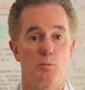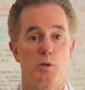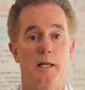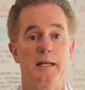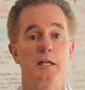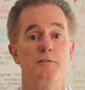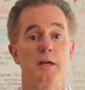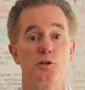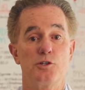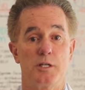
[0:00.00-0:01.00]
plenty of
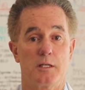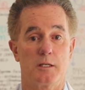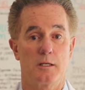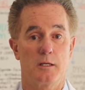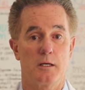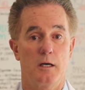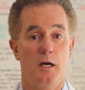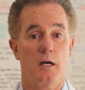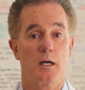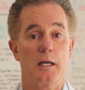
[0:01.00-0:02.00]
energy,
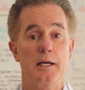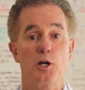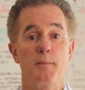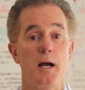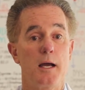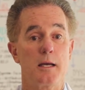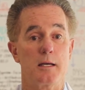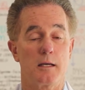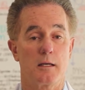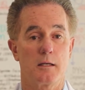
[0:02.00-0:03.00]
a clear mind,